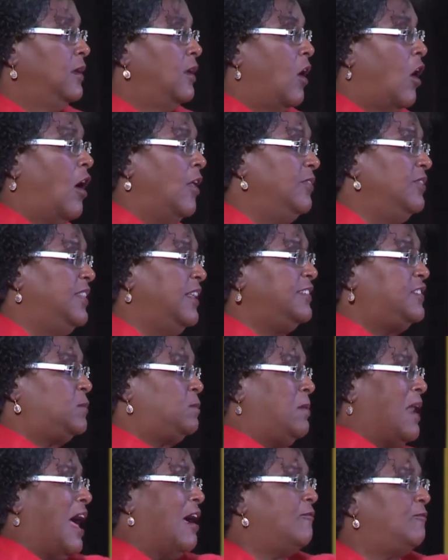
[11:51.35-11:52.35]
on this
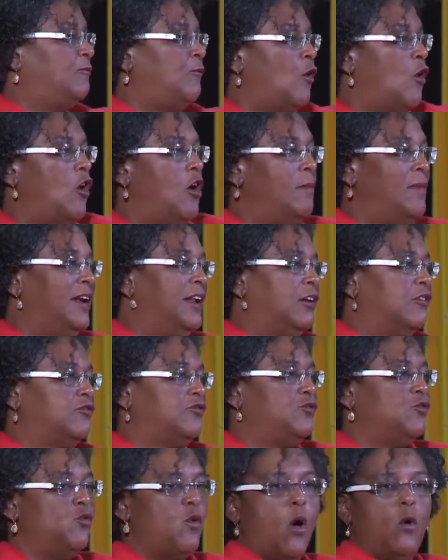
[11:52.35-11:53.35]
platform and
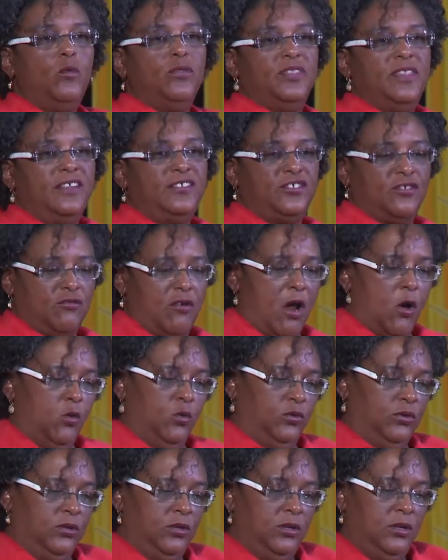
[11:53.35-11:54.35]
throughout this crowd